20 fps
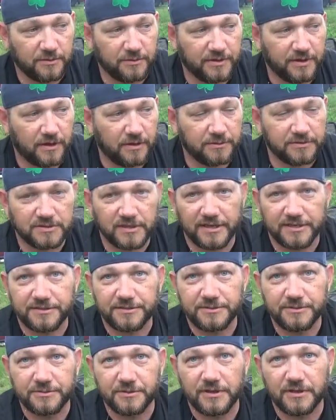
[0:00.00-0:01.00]
We always like
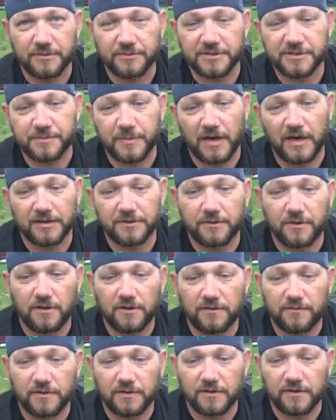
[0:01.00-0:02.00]
to respond to
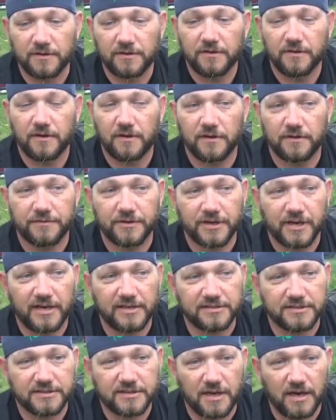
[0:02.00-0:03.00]
all of your
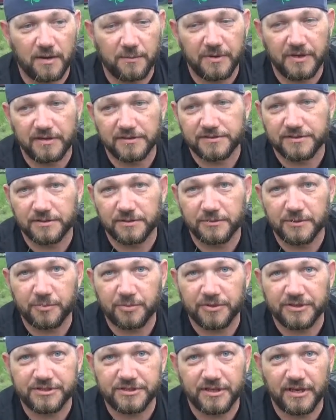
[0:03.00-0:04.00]
guys' comments, so we
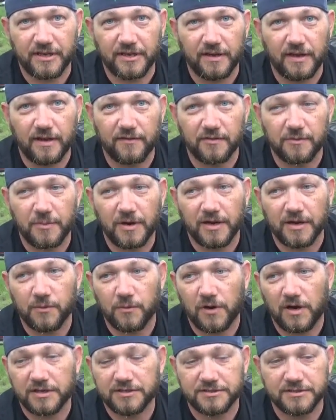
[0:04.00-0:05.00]
appreciate everybody
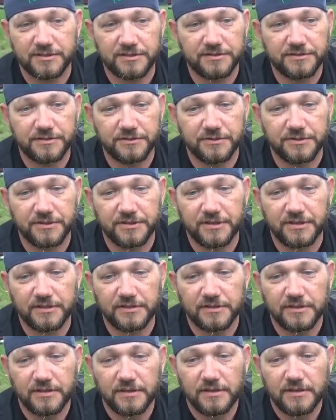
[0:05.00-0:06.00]
watching and tuning in.